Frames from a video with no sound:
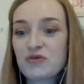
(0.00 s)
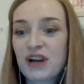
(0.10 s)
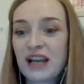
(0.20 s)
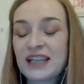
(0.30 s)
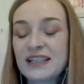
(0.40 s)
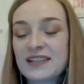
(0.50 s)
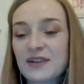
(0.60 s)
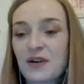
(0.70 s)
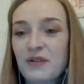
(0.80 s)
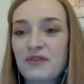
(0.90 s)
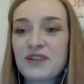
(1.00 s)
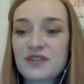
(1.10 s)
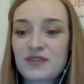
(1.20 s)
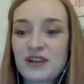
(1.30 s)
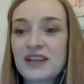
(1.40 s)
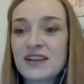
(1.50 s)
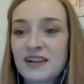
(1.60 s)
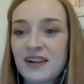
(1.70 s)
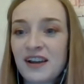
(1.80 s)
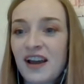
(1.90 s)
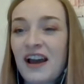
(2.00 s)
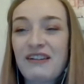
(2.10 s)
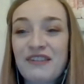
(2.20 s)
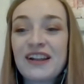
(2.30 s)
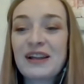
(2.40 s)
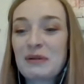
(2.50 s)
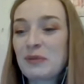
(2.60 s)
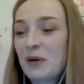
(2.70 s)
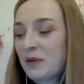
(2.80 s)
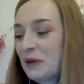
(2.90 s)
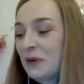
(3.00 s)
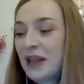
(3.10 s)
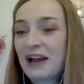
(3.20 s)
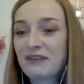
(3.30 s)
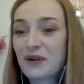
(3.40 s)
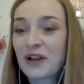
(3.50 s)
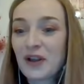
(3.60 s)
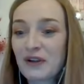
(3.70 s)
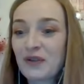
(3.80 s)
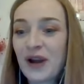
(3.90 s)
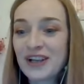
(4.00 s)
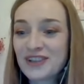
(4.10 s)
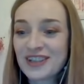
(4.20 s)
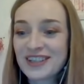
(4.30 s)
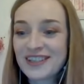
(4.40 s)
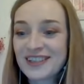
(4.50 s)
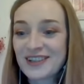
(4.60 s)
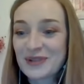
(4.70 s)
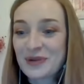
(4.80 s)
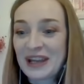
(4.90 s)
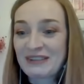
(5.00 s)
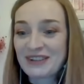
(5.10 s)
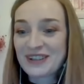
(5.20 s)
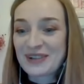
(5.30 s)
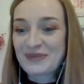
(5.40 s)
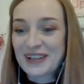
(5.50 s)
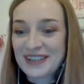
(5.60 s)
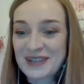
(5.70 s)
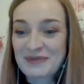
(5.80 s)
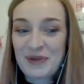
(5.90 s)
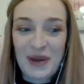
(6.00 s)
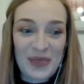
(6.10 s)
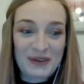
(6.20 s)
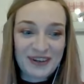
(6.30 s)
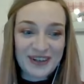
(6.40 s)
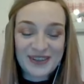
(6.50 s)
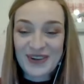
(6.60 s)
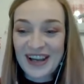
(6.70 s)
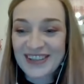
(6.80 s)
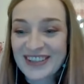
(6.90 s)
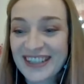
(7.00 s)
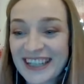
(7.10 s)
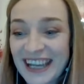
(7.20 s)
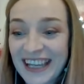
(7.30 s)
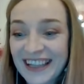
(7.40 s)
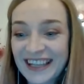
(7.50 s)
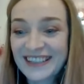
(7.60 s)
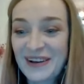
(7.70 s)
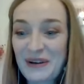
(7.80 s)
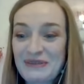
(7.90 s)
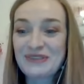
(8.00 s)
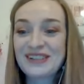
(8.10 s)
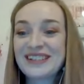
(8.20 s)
right of the screen. I feel like we probably will have a lot of questions. It's just waiting for someone to put in the first question and kick things off.